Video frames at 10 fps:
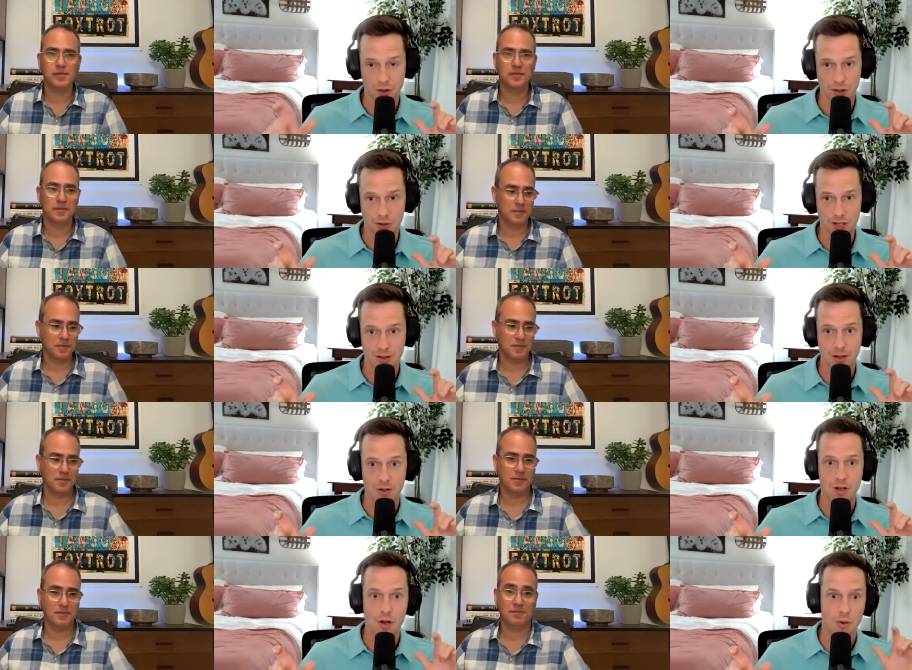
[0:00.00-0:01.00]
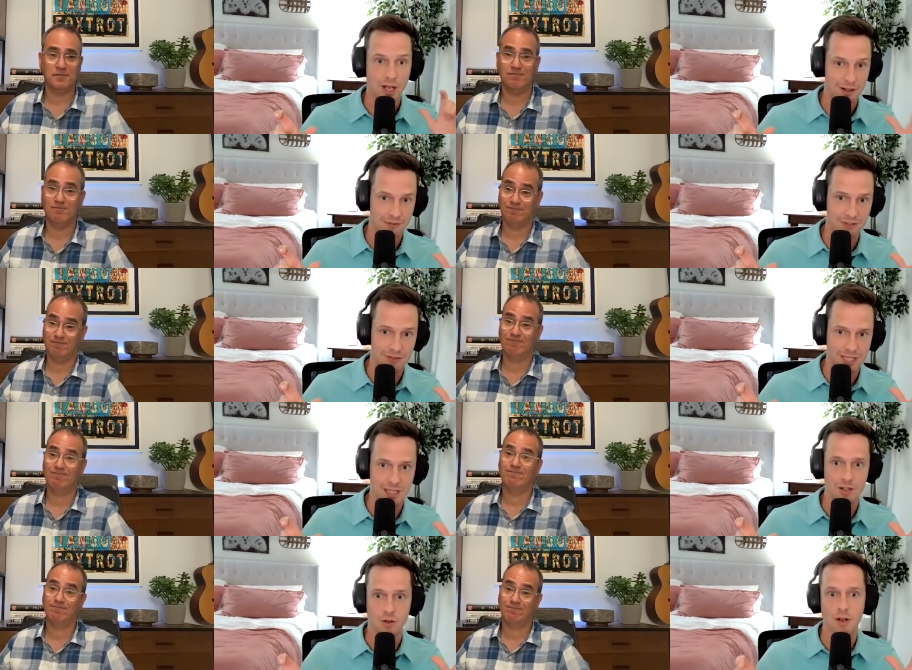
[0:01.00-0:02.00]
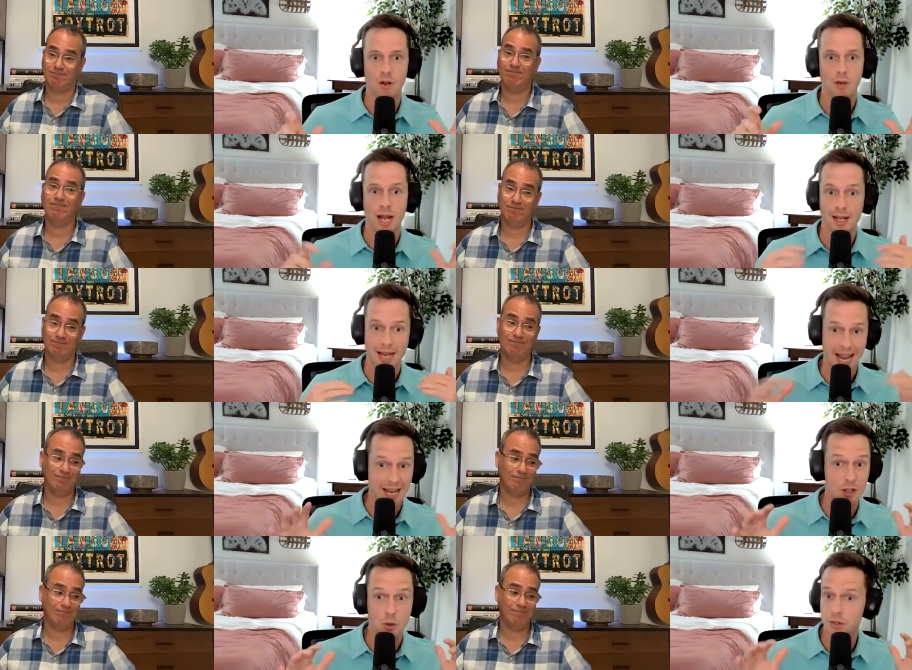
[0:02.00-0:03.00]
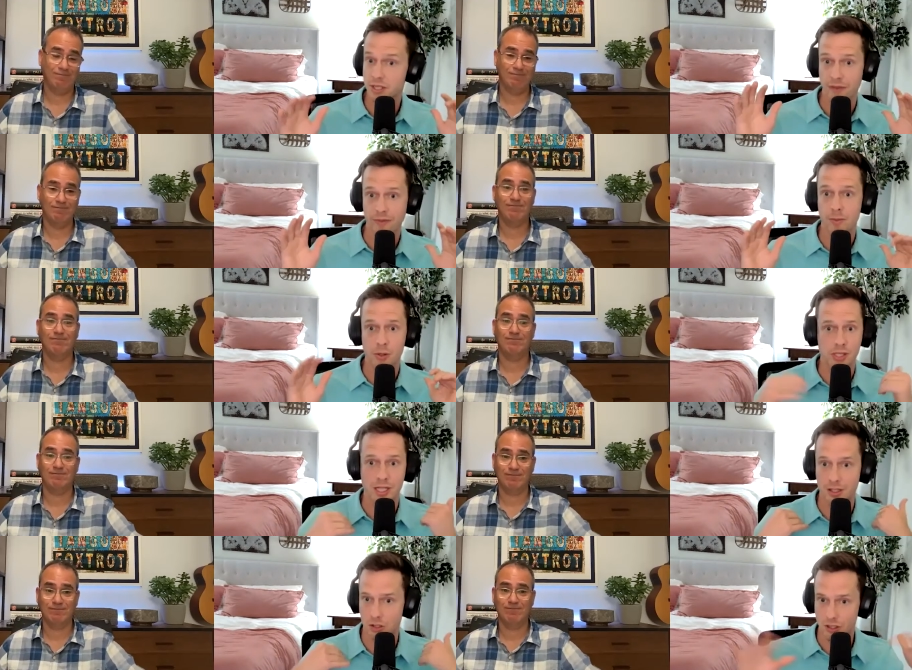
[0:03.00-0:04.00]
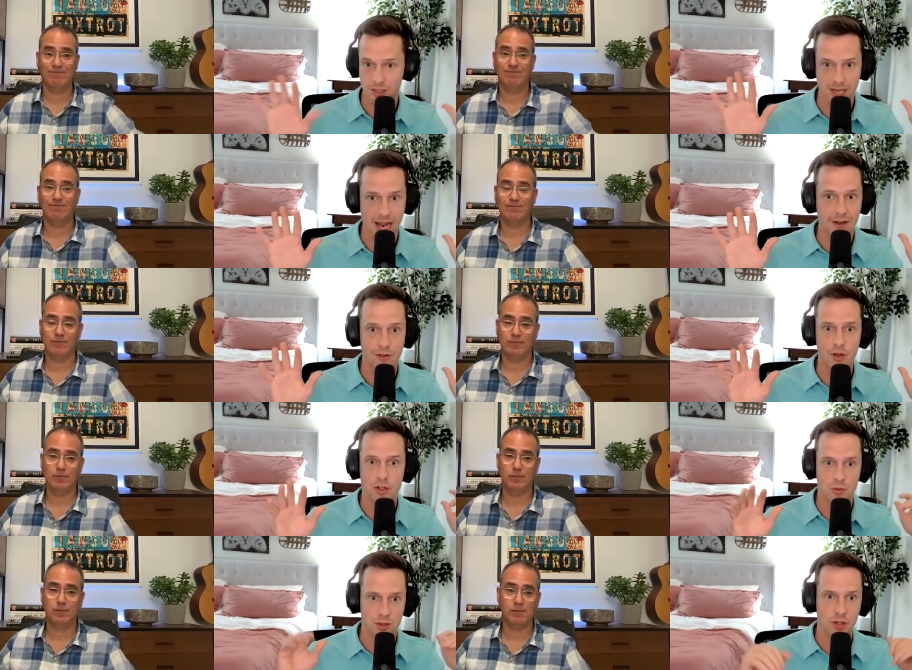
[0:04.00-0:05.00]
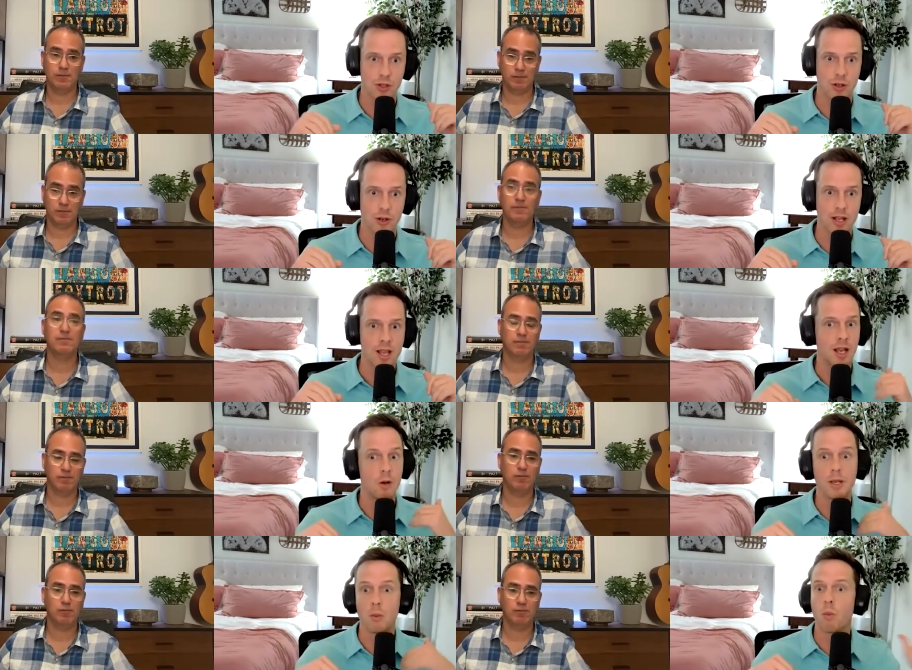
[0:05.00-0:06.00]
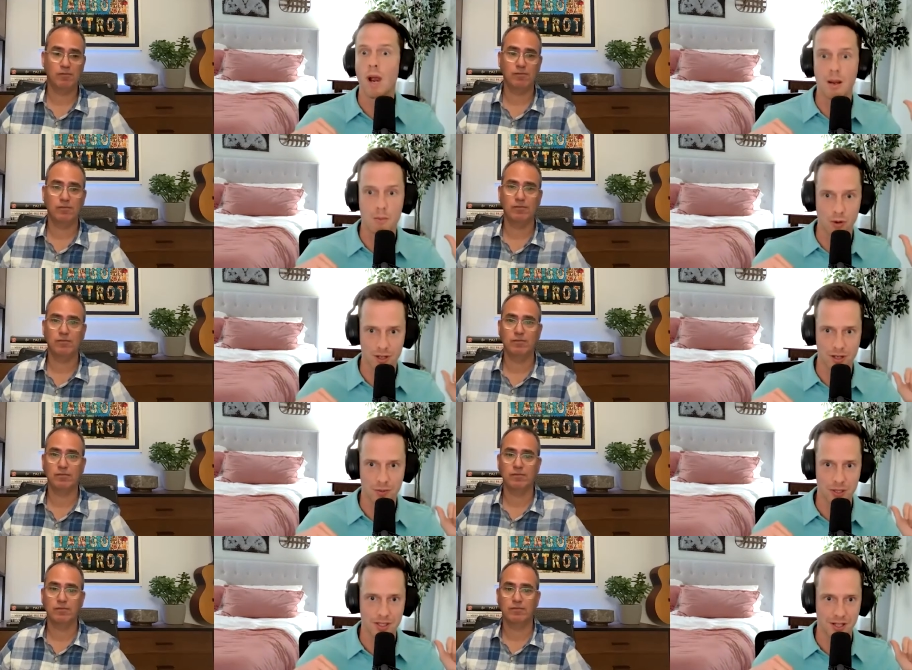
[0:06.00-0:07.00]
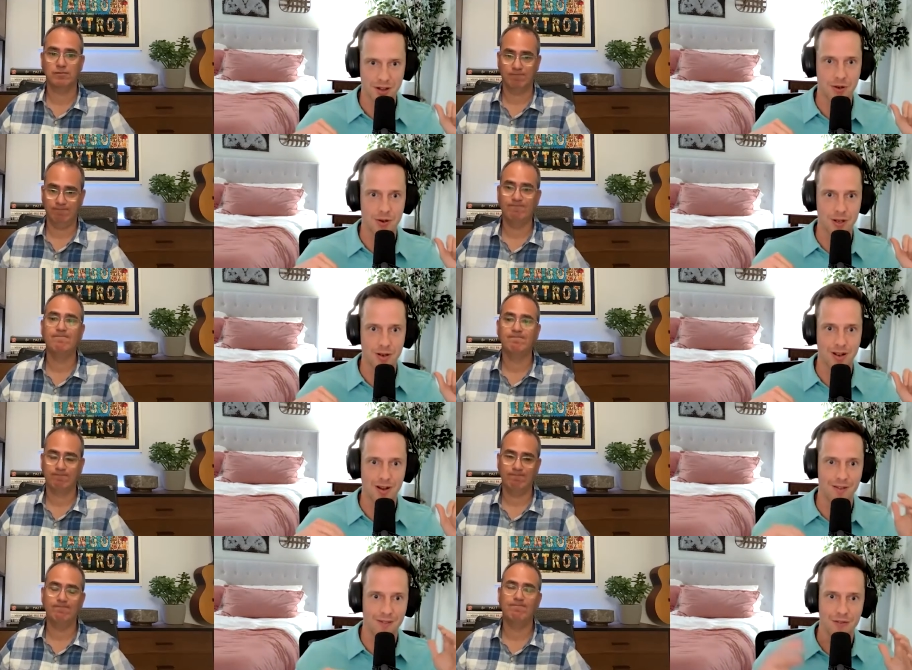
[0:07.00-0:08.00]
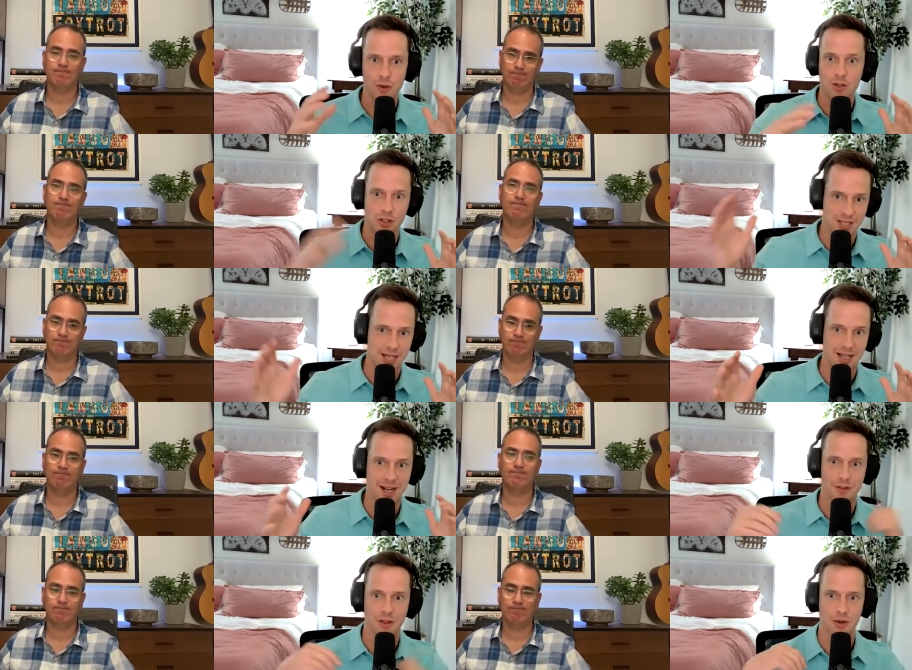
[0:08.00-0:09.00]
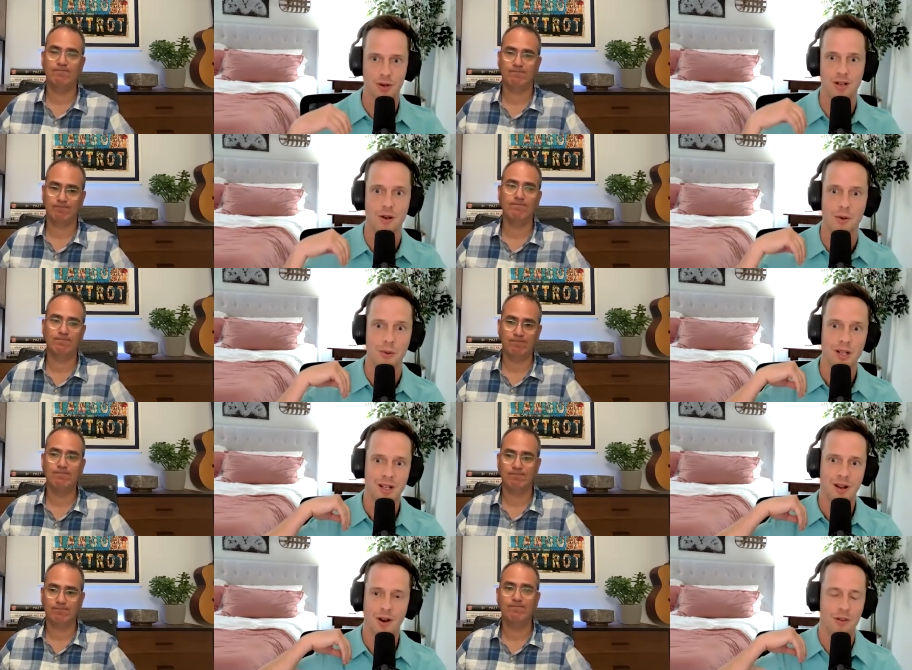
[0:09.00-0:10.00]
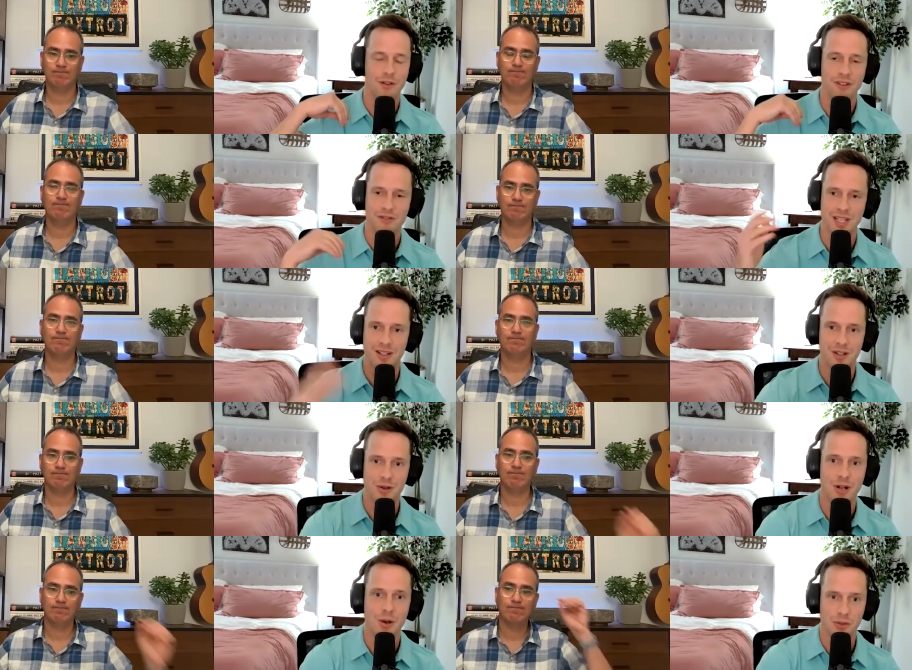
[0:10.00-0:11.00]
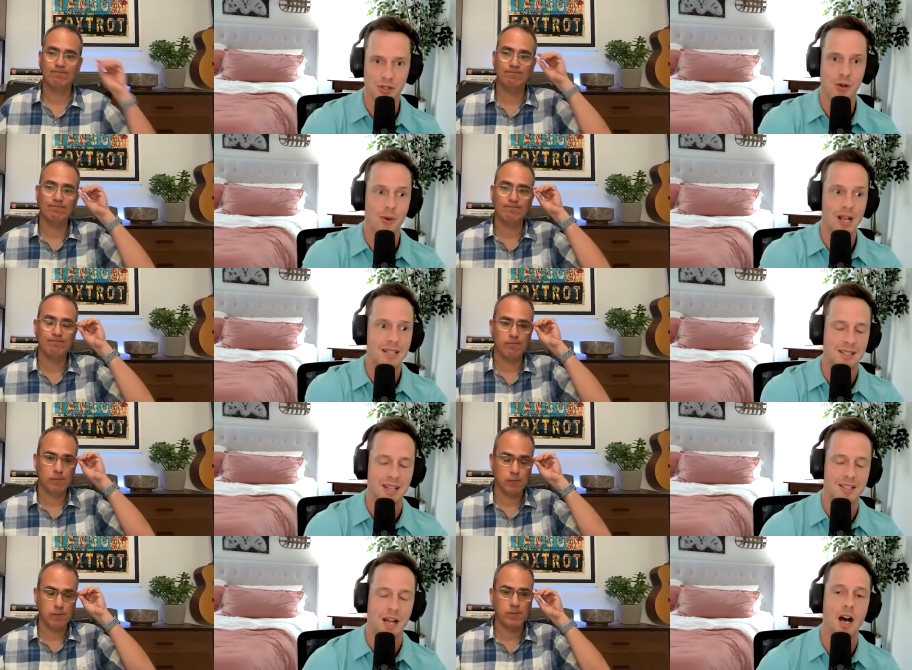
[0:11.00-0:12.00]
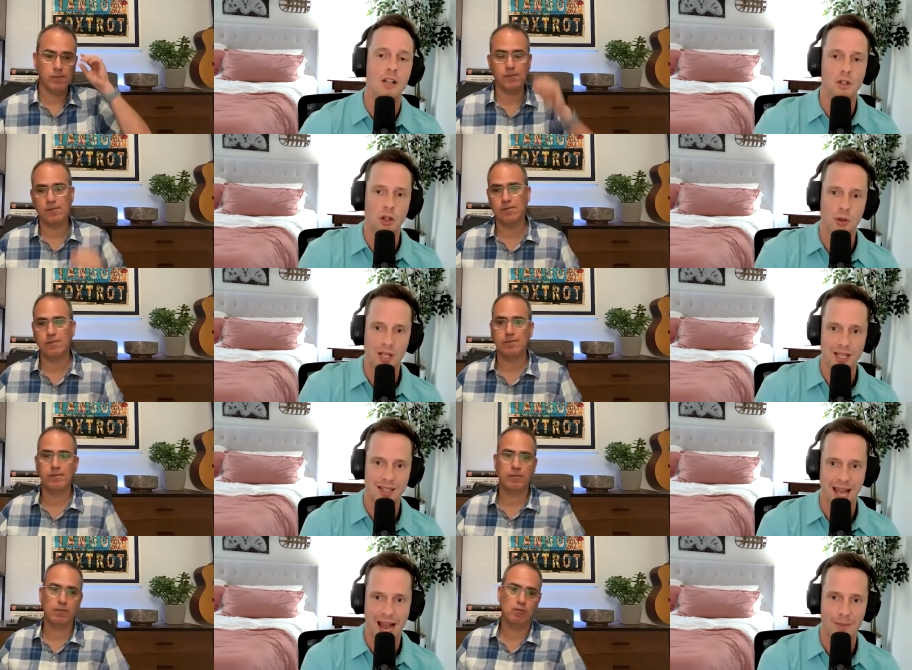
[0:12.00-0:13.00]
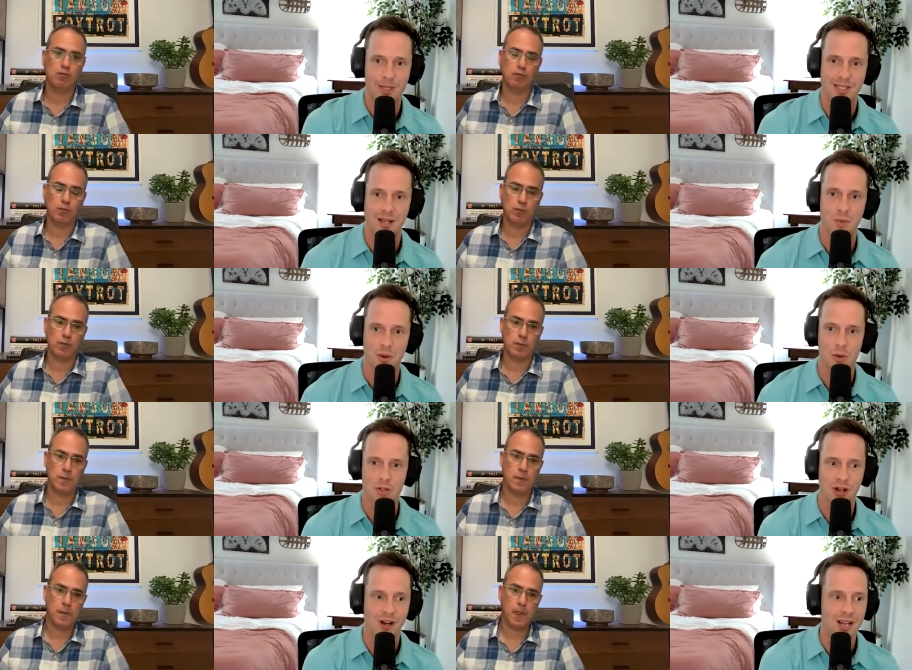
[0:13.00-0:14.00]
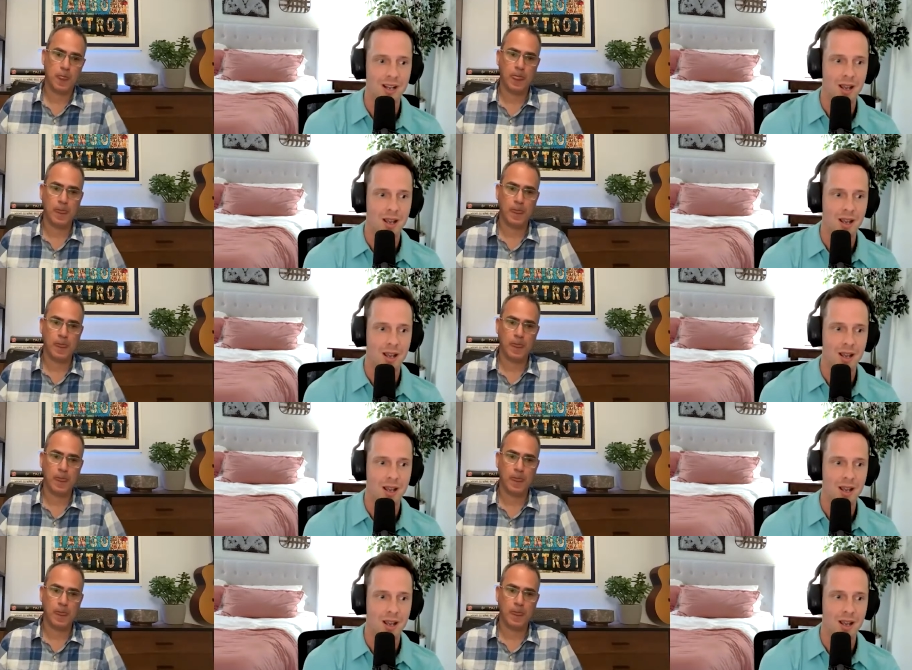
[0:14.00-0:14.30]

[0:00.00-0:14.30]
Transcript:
Speaker 1: the 30-year note and the 15-year note at an annual 7% just average return, it'll be way more than it was at 30 if you had just taken out the 30 note or the 15-year note. So it's unlearning the habits that we were taught